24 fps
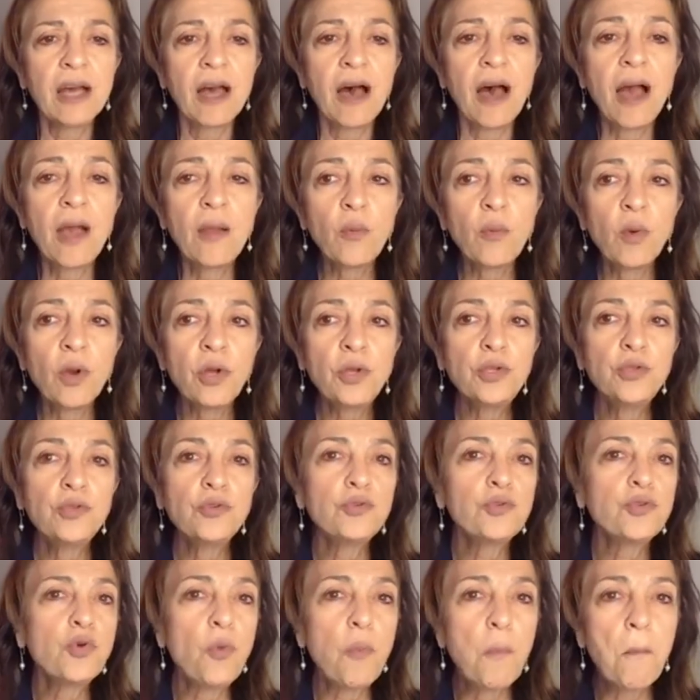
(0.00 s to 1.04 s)
I want you
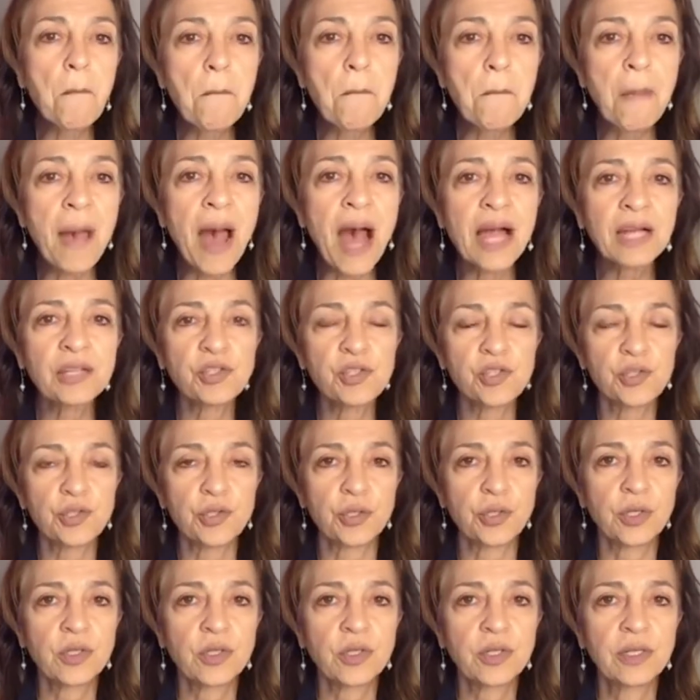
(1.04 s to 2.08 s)
to
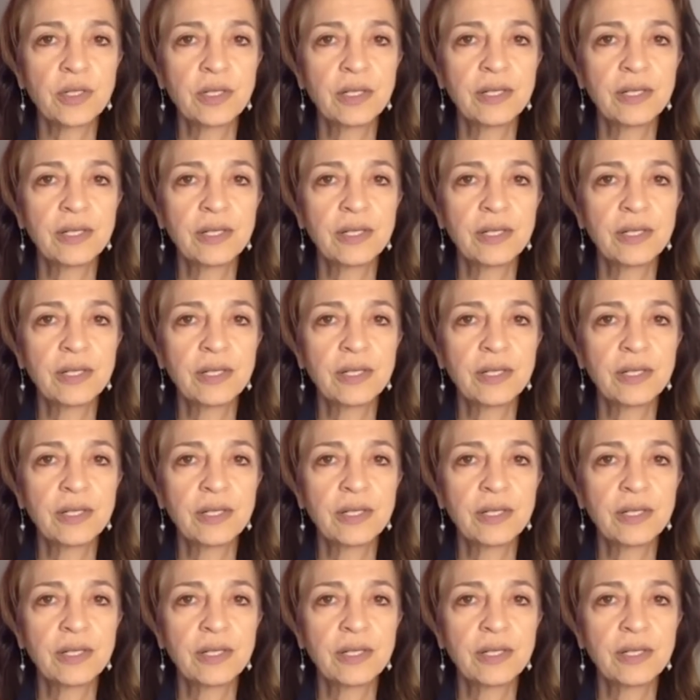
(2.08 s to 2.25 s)
master